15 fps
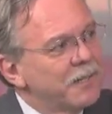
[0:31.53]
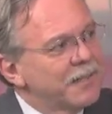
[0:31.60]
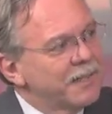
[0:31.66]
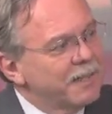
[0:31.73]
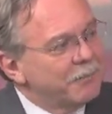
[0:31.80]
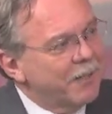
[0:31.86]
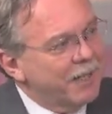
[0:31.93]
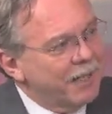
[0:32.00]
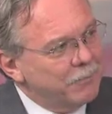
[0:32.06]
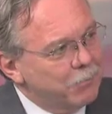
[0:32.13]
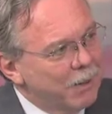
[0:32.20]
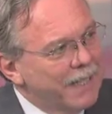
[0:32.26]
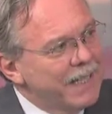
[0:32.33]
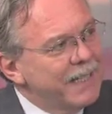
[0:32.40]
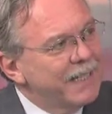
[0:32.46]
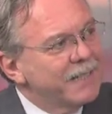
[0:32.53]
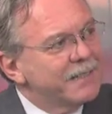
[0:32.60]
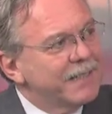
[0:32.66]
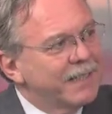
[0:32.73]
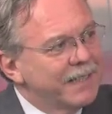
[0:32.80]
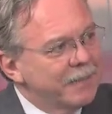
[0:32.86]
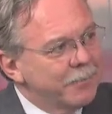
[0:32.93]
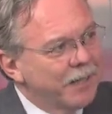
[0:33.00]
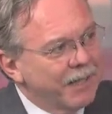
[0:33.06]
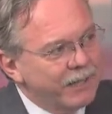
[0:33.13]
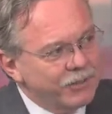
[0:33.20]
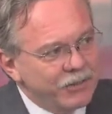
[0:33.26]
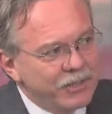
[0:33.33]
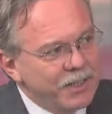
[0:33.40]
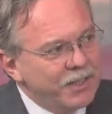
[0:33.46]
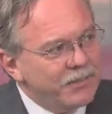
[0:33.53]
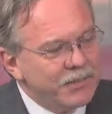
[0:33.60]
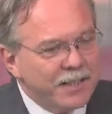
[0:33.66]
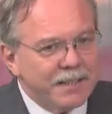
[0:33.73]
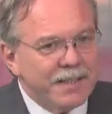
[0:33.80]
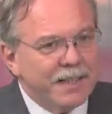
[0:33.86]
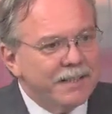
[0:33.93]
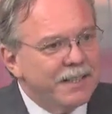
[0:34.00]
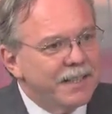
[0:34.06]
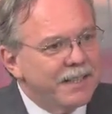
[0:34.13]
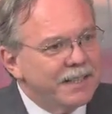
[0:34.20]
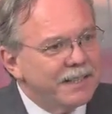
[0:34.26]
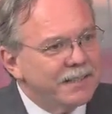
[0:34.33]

they leave behind blankets, they leave behind sheets. They